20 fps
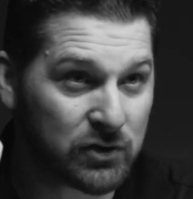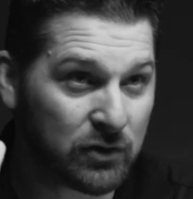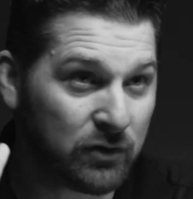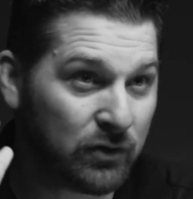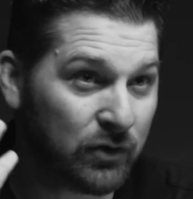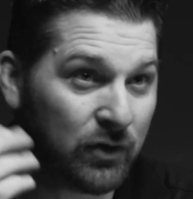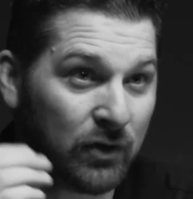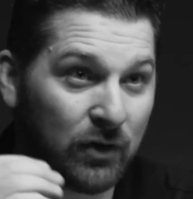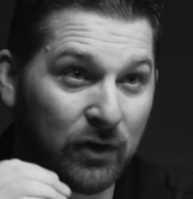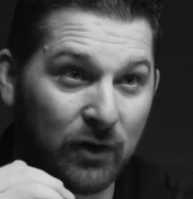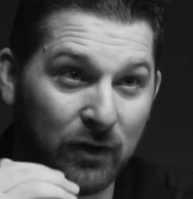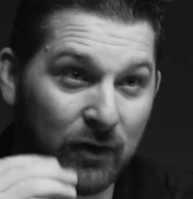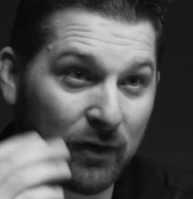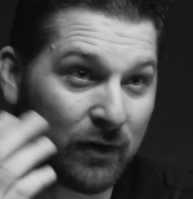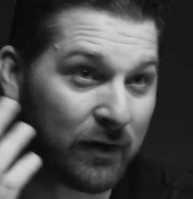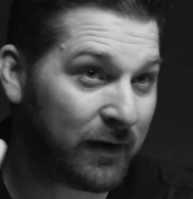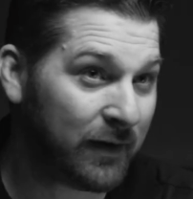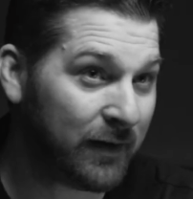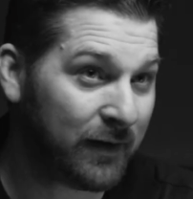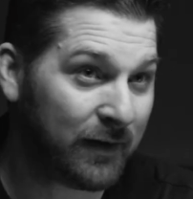
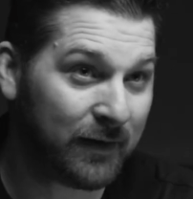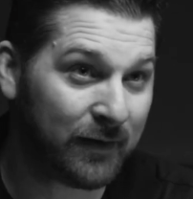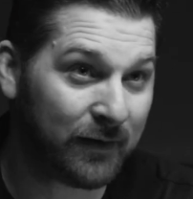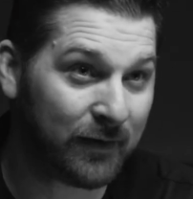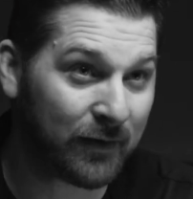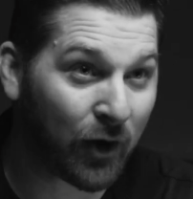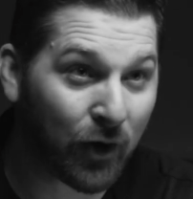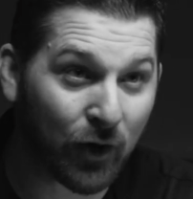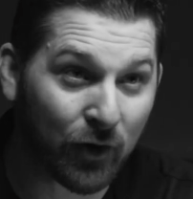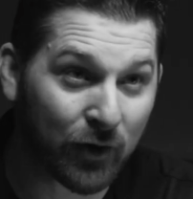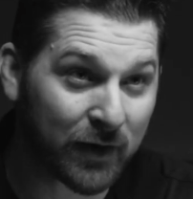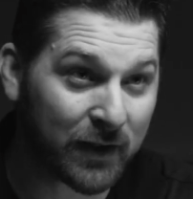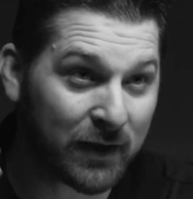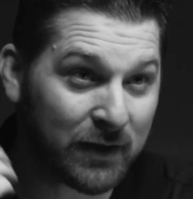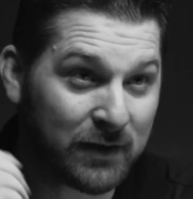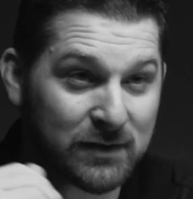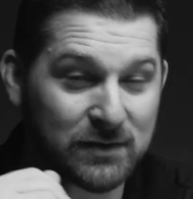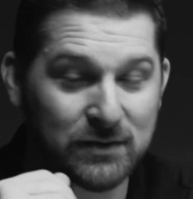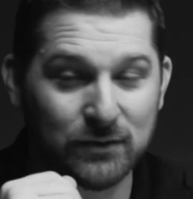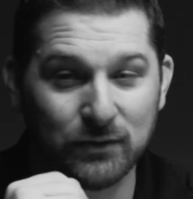Jr. and
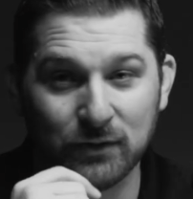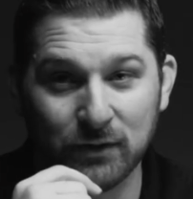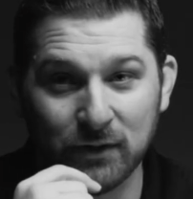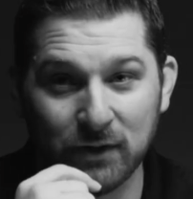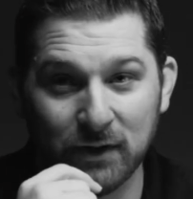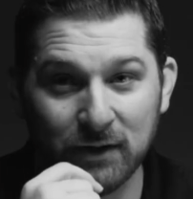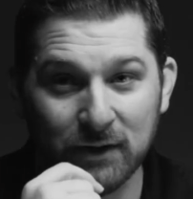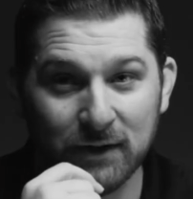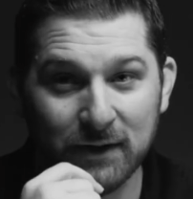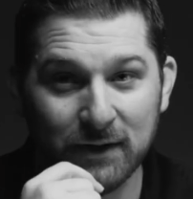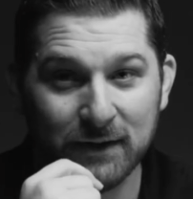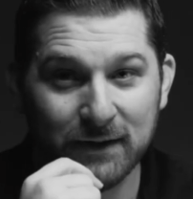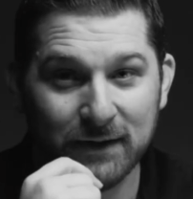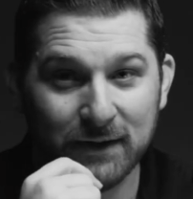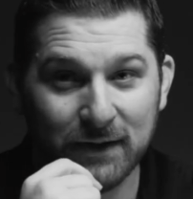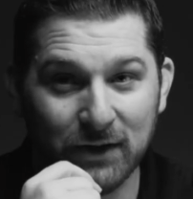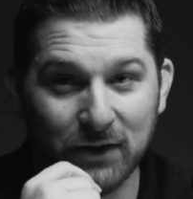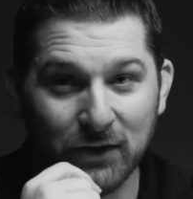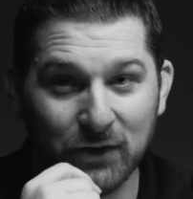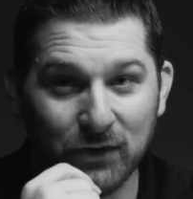Hardee's, or,
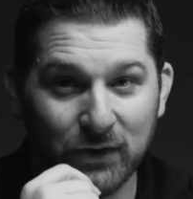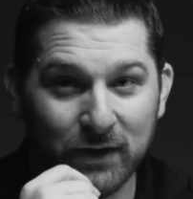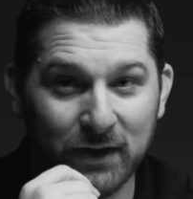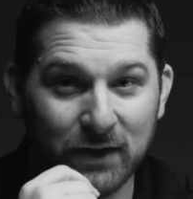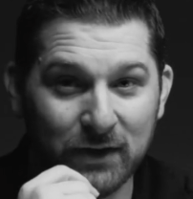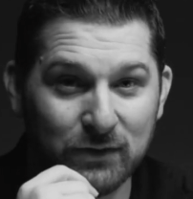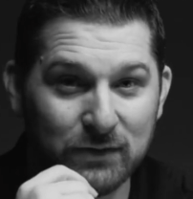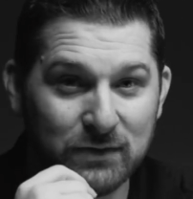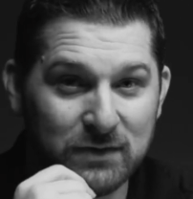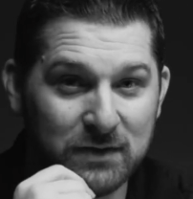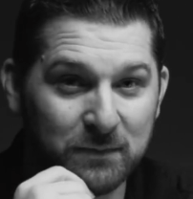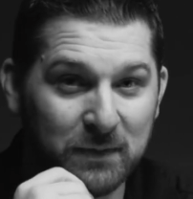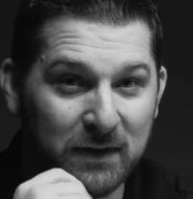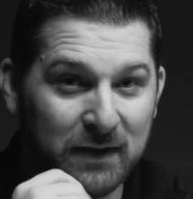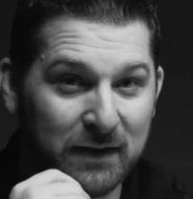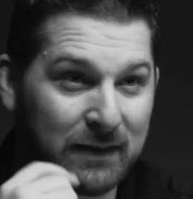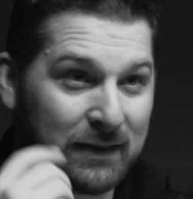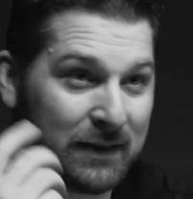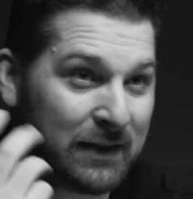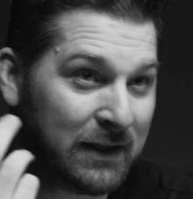it used to
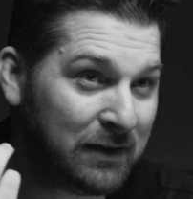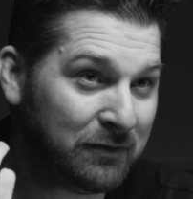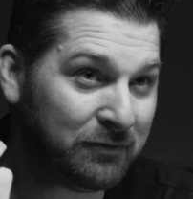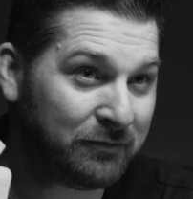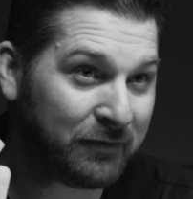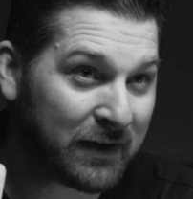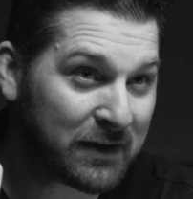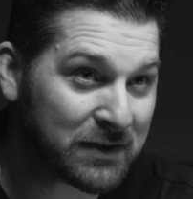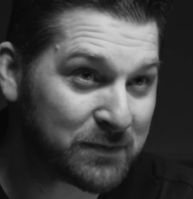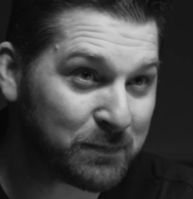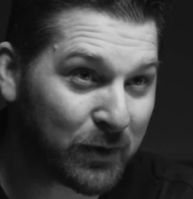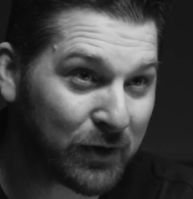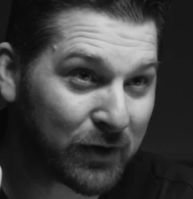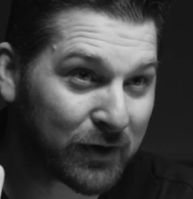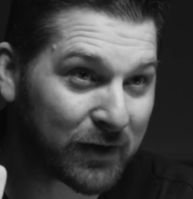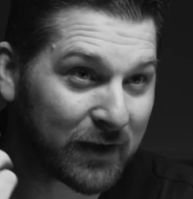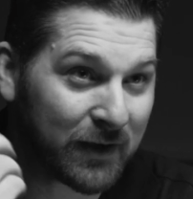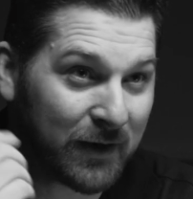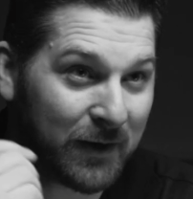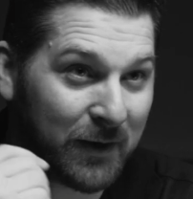be the
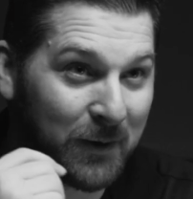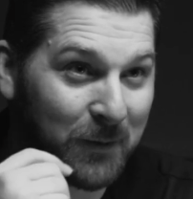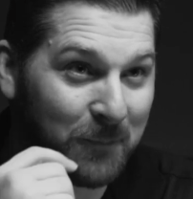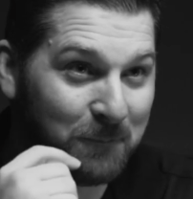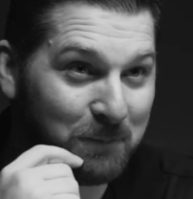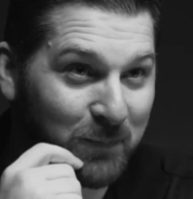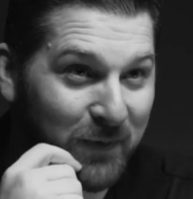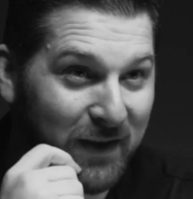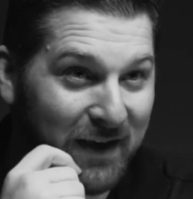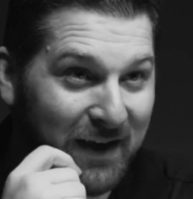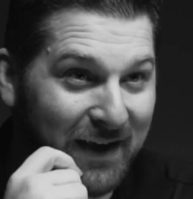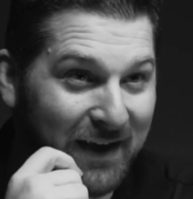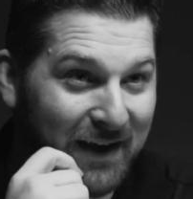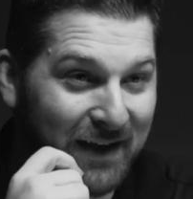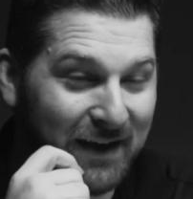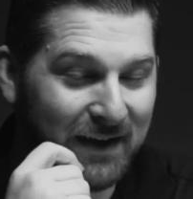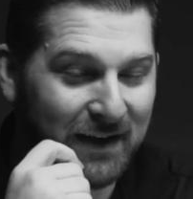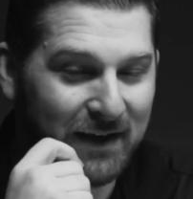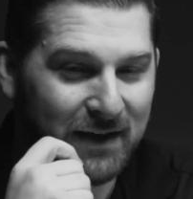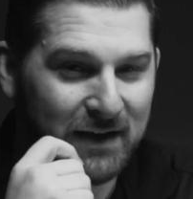Facebook, and,
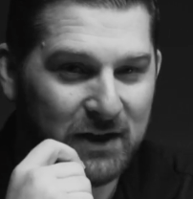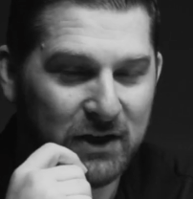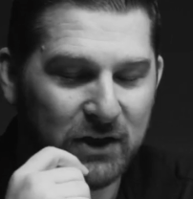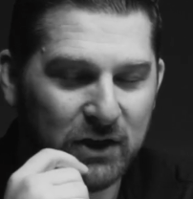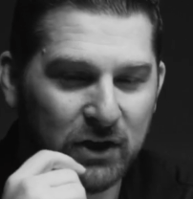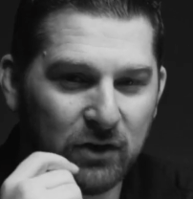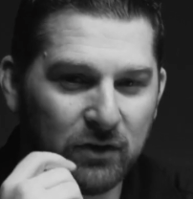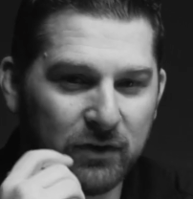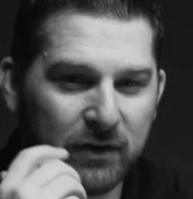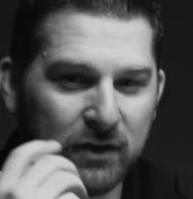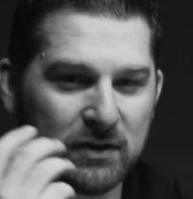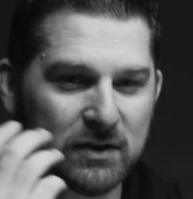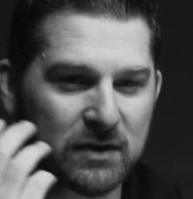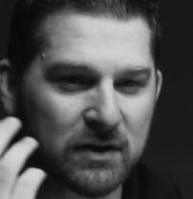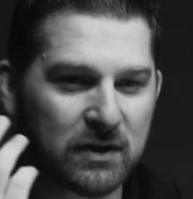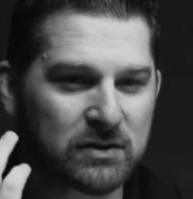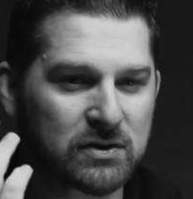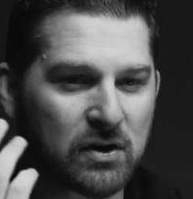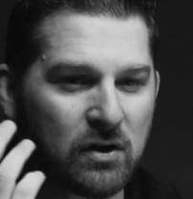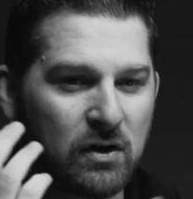
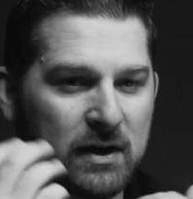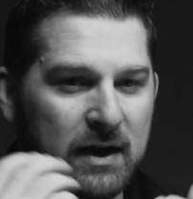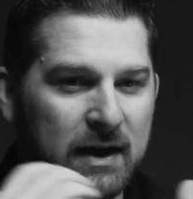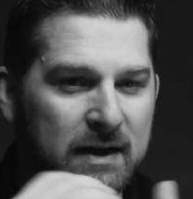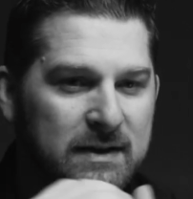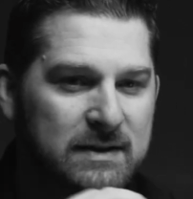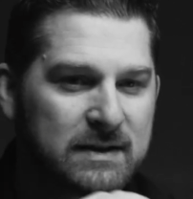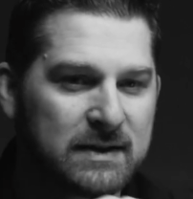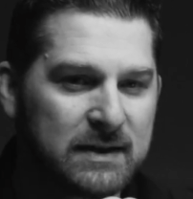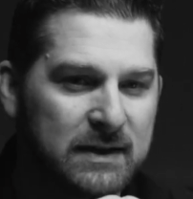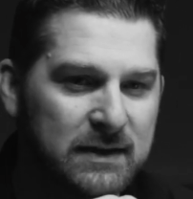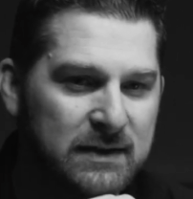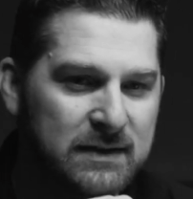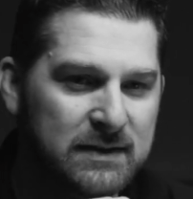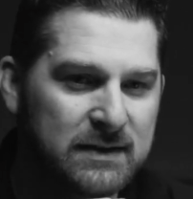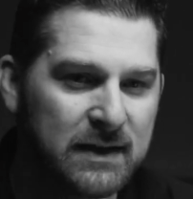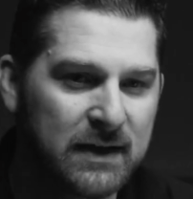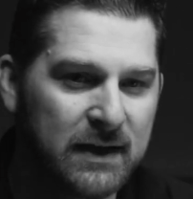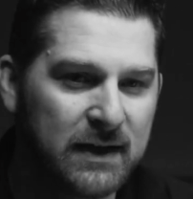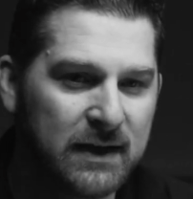there's all kinds of
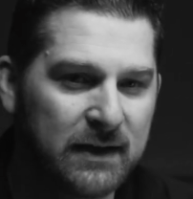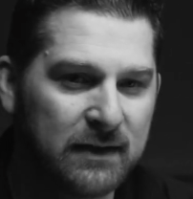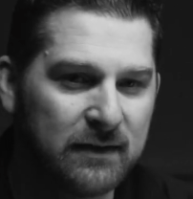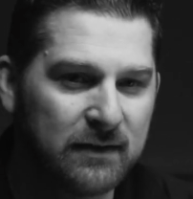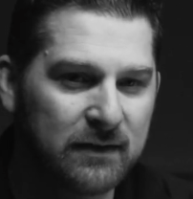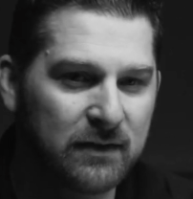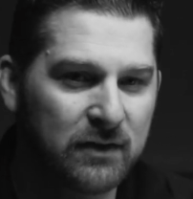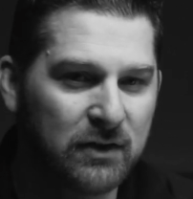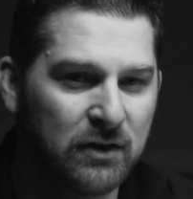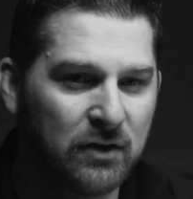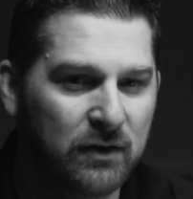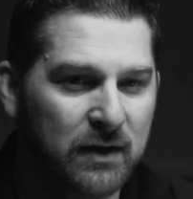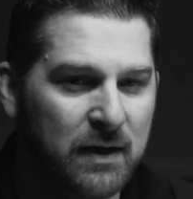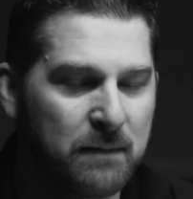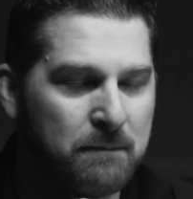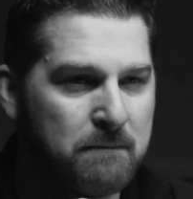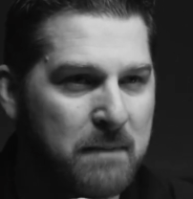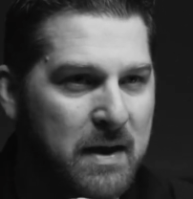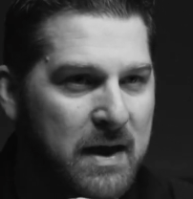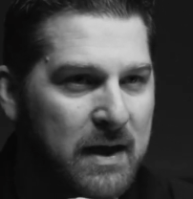things that,
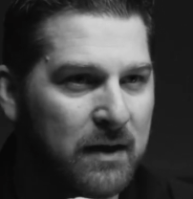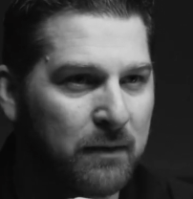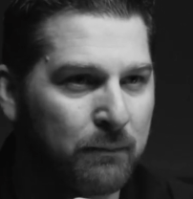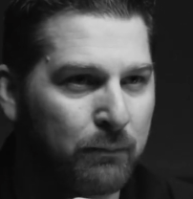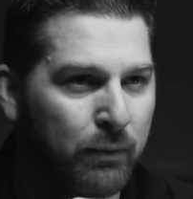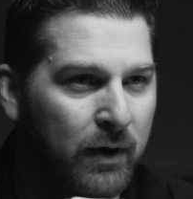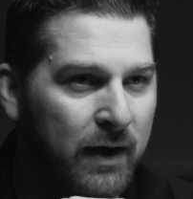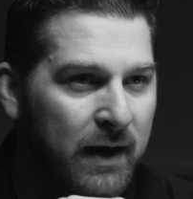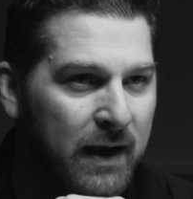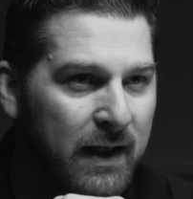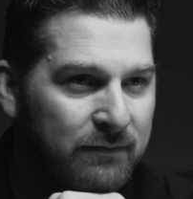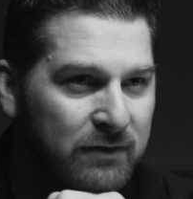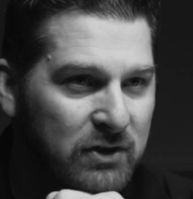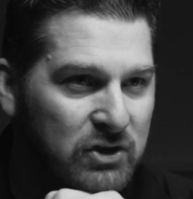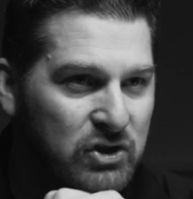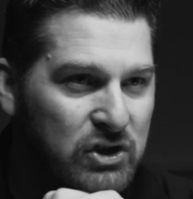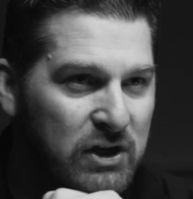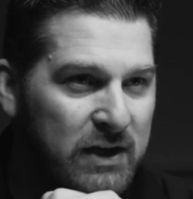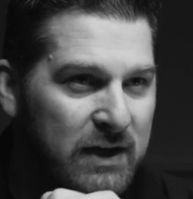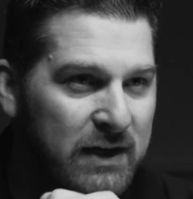can make a brand have to
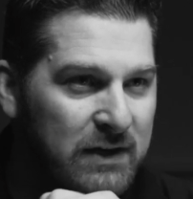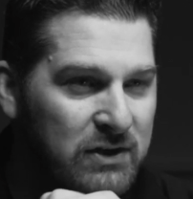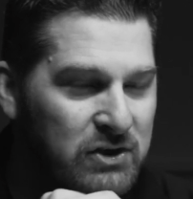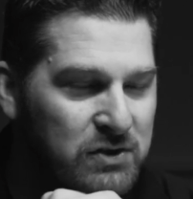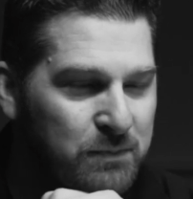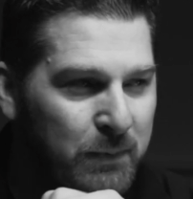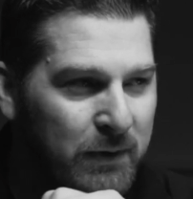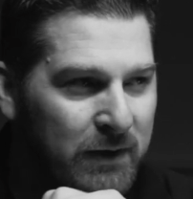change.